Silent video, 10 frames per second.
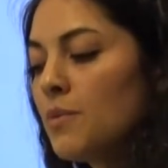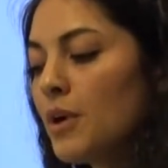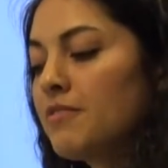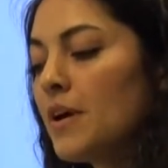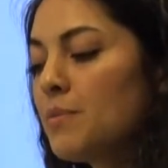
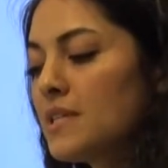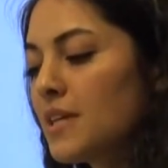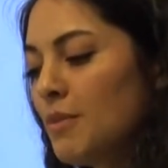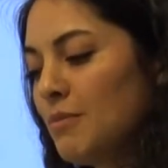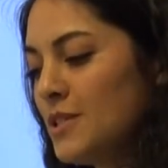My feminist
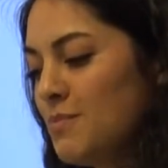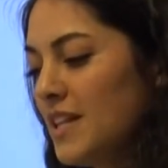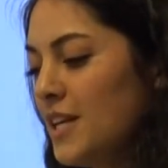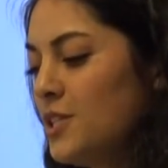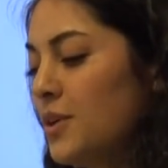commitments mean
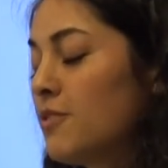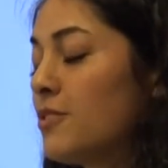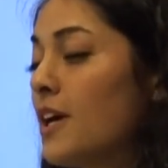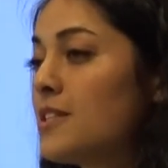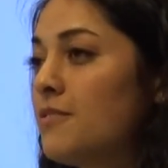that doing
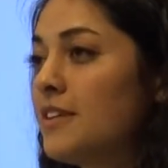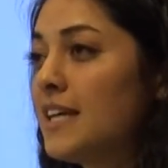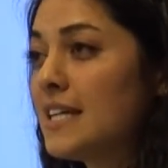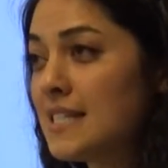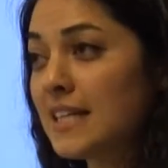
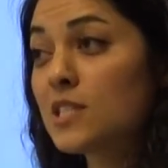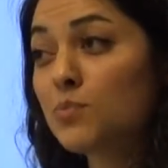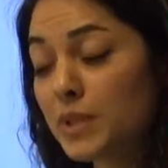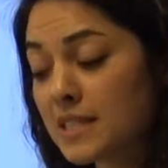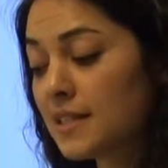philosophy is an
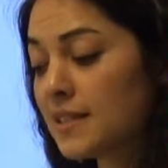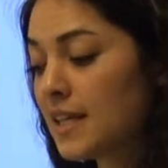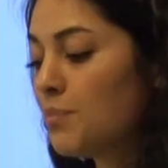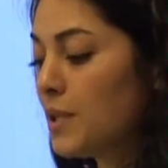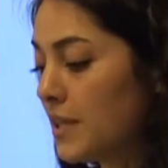
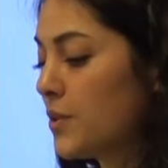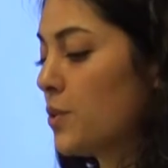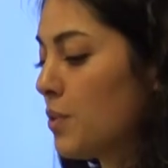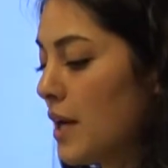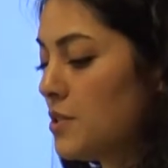explicitly political
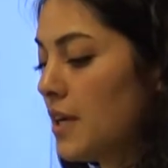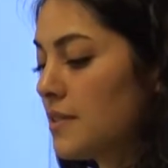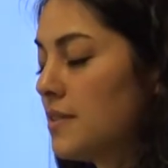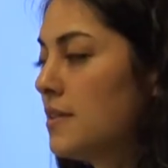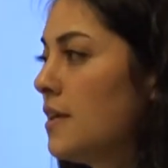project,